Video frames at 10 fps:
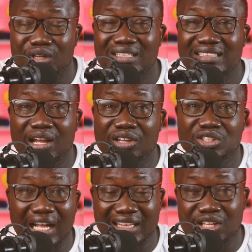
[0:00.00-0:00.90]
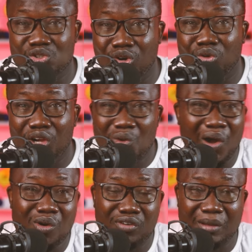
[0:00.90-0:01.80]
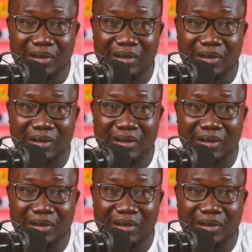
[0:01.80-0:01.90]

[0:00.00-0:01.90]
I think he scored only one goal for the